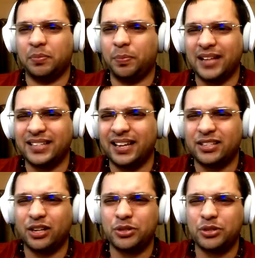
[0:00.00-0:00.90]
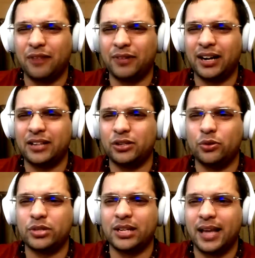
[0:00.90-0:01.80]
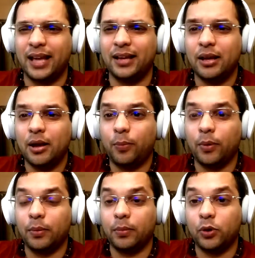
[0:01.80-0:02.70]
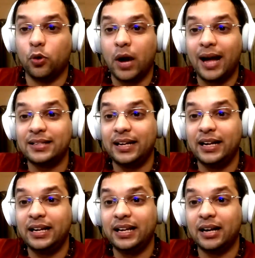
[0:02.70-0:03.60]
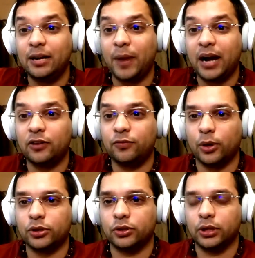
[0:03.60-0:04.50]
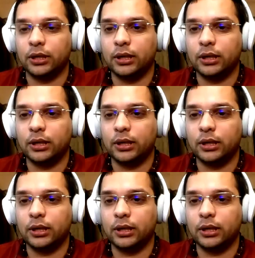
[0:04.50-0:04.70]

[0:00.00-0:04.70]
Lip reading: passing resolution after resolution saying, oh, Goa is an integral part of Portugal.